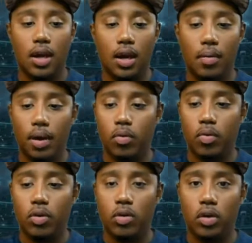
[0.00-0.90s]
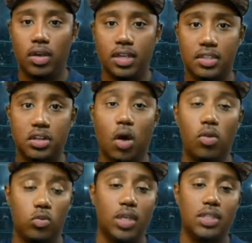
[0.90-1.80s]
And as I
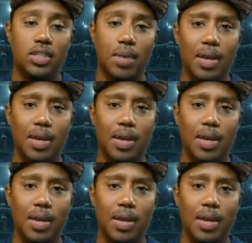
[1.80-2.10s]
was watching this game,